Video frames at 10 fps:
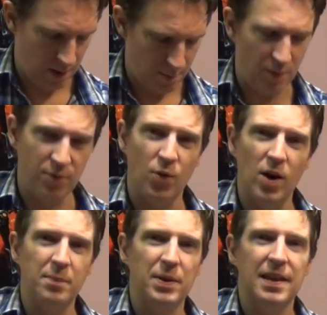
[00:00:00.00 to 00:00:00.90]

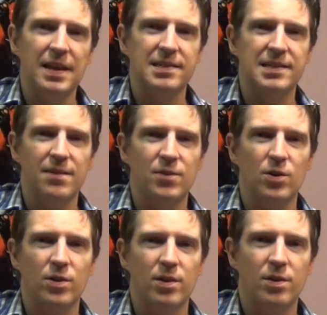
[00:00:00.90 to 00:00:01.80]
Before I play that 7
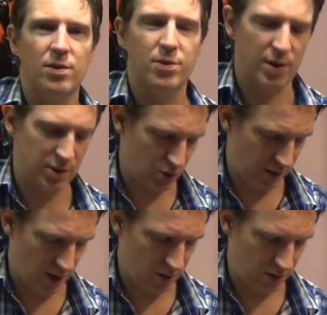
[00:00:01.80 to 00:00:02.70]
on the 3rd
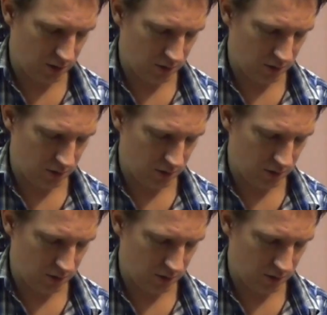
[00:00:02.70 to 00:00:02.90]
string though,